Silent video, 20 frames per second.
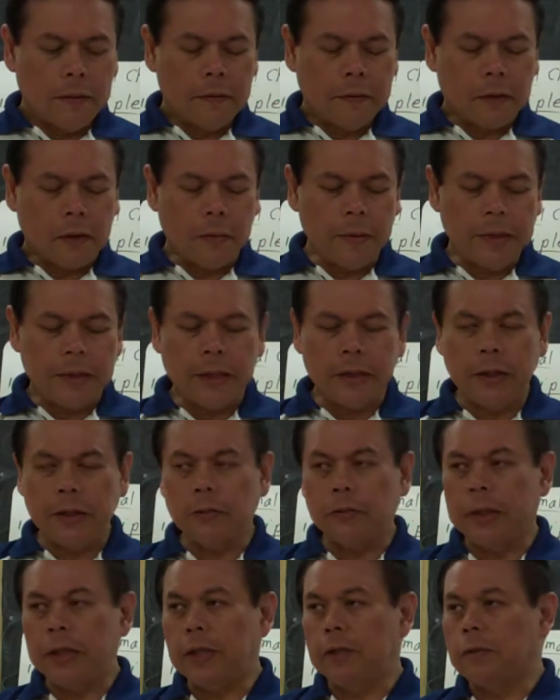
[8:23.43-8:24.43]
Commentary
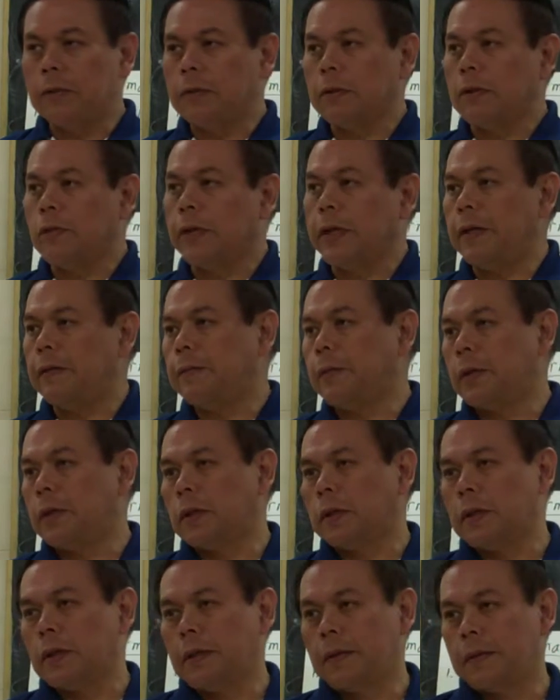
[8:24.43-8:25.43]
22 to
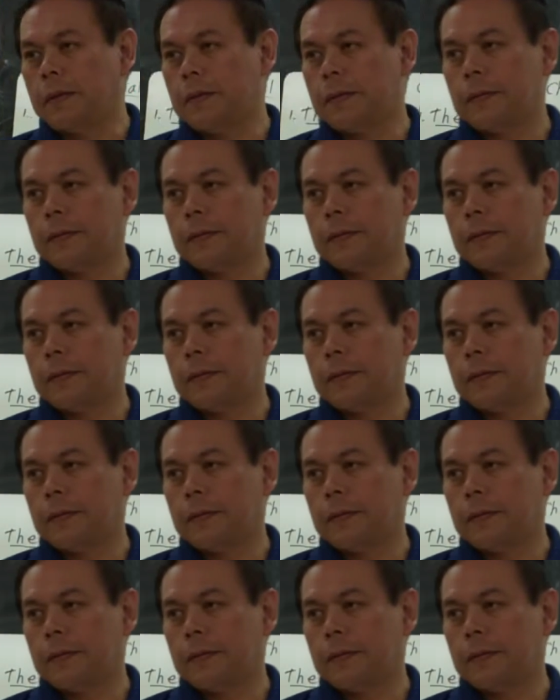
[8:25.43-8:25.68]
24.